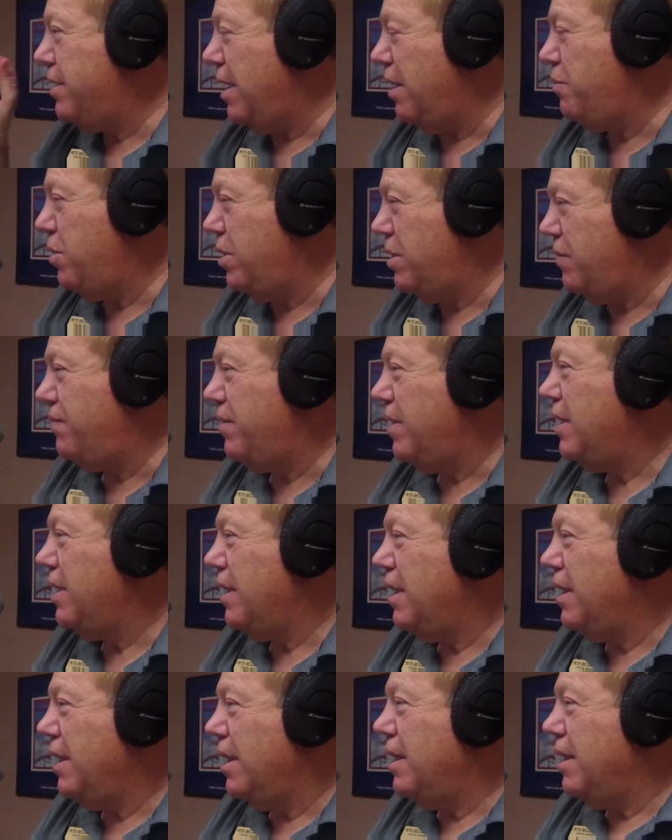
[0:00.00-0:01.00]
I would have,
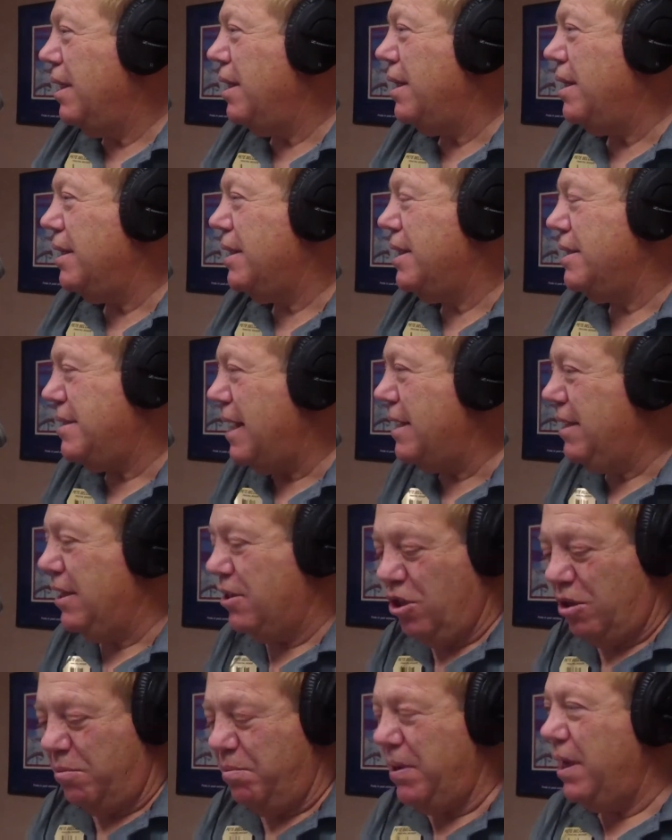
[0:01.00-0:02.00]
because it
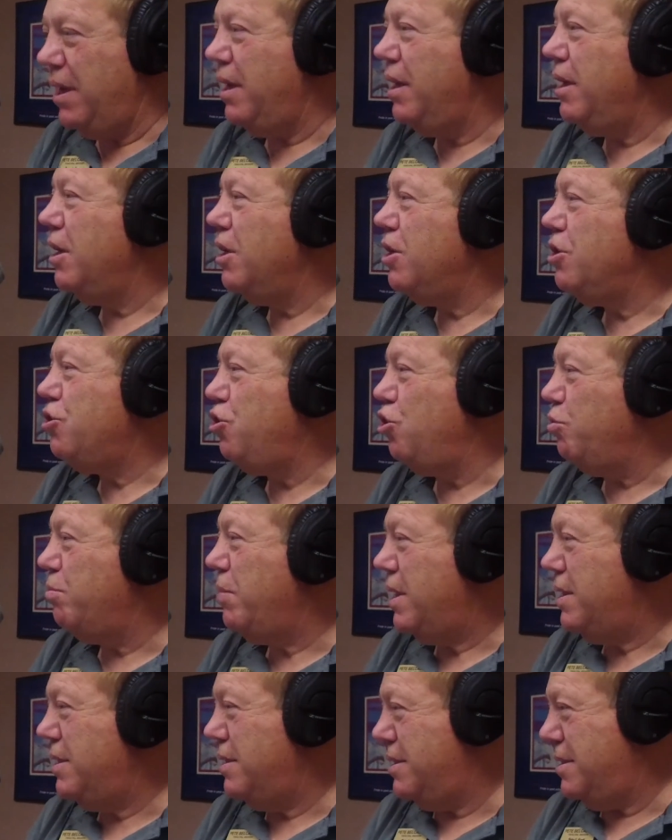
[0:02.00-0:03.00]
took me 2
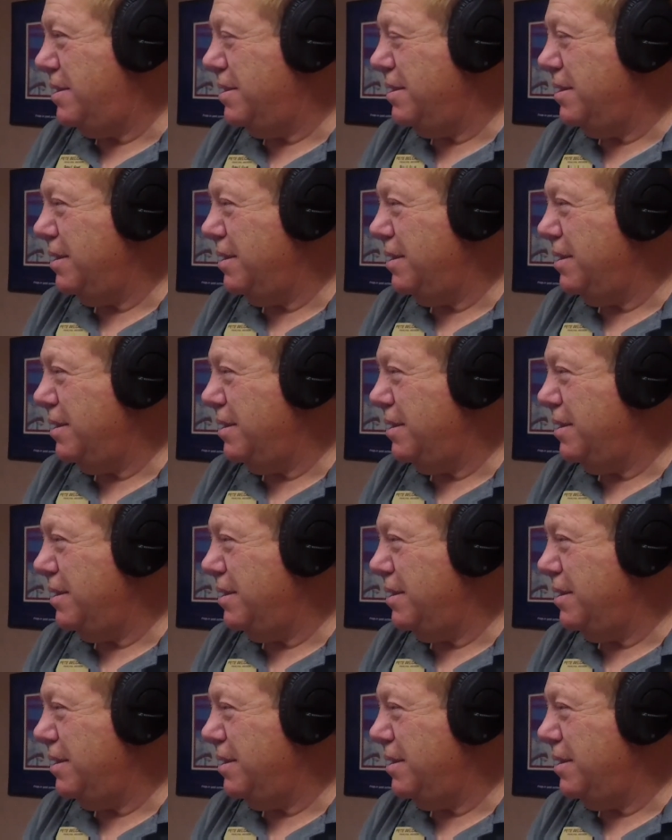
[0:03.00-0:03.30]
months.